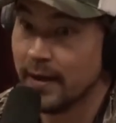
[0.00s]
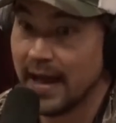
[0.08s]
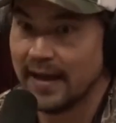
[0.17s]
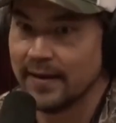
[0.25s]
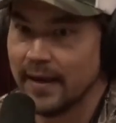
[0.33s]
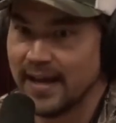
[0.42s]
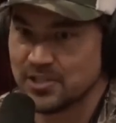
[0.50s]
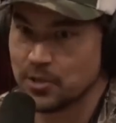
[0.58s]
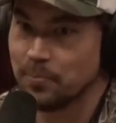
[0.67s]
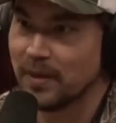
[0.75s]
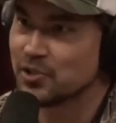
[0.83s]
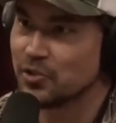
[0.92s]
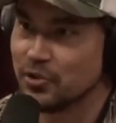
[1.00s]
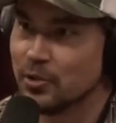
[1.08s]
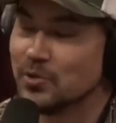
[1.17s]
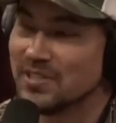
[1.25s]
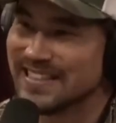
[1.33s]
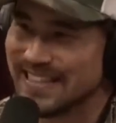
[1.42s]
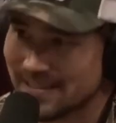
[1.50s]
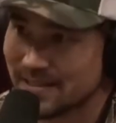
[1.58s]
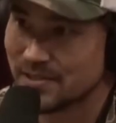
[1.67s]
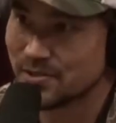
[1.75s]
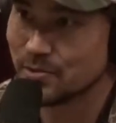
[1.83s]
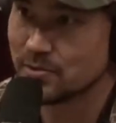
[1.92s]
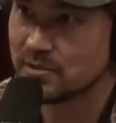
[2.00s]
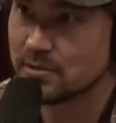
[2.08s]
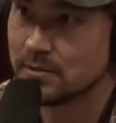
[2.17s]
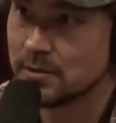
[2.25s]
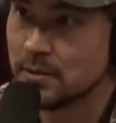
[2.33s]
And it's a bunch of dudes in ghillie suits.